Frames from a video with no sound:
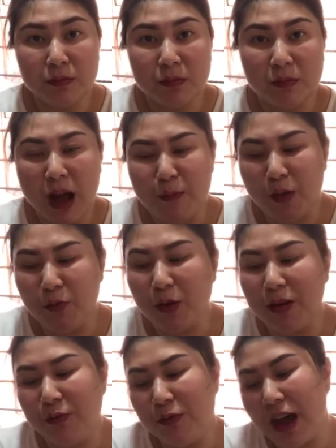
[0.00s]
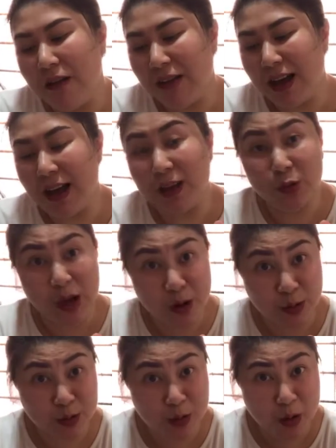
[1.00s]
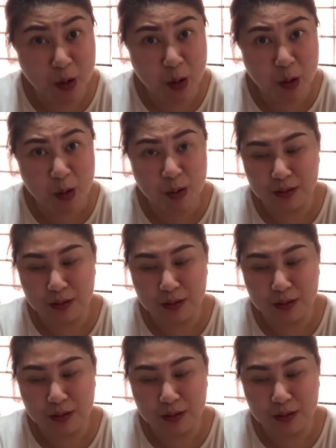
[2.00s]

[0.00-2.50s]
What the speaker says: I'm not 45 lah. Do I look so old?